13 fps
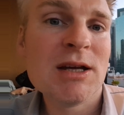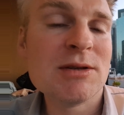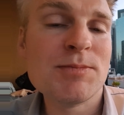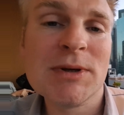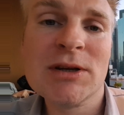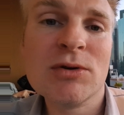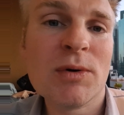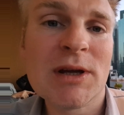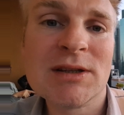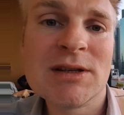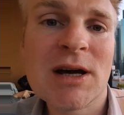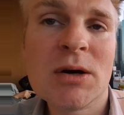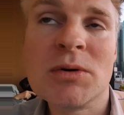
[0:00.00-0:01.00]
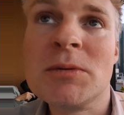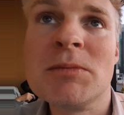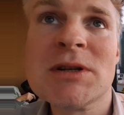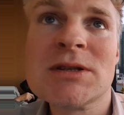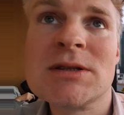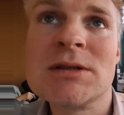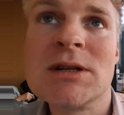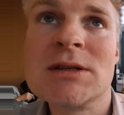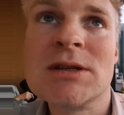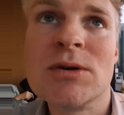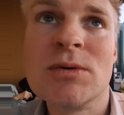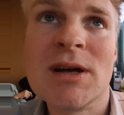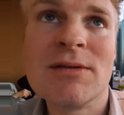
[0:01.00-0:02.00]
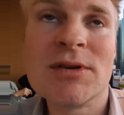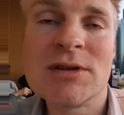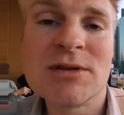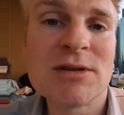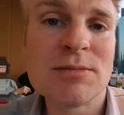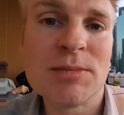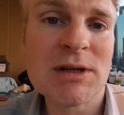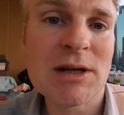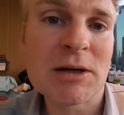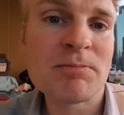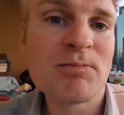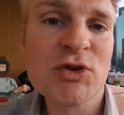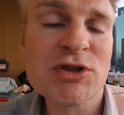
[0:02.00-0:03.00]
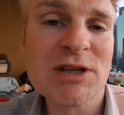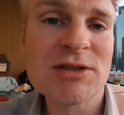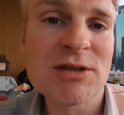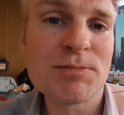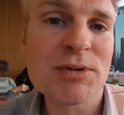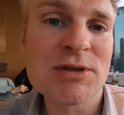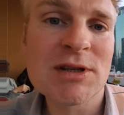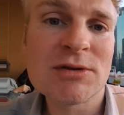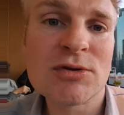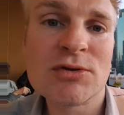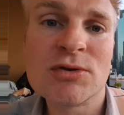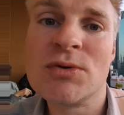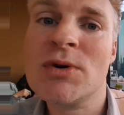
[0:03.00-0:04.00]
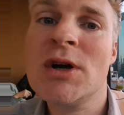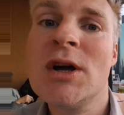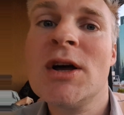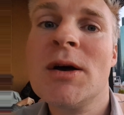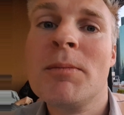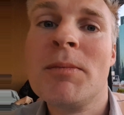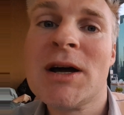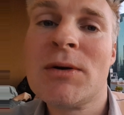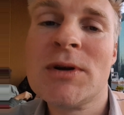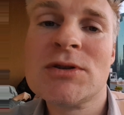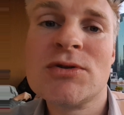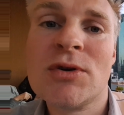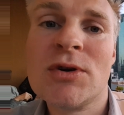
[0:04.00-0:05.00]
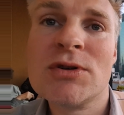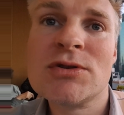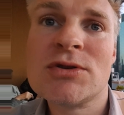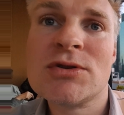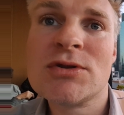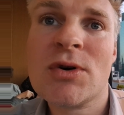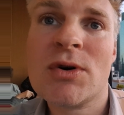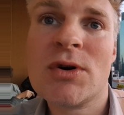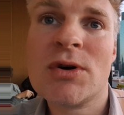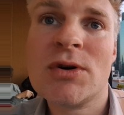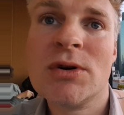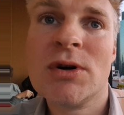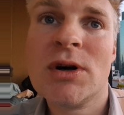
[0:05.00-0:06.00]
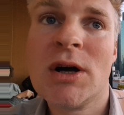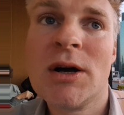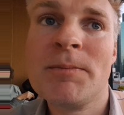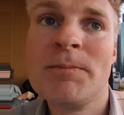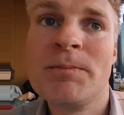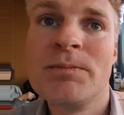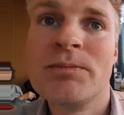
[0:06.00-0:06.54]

it's been going down and let's say on average it's been like 60% or so my returns are um,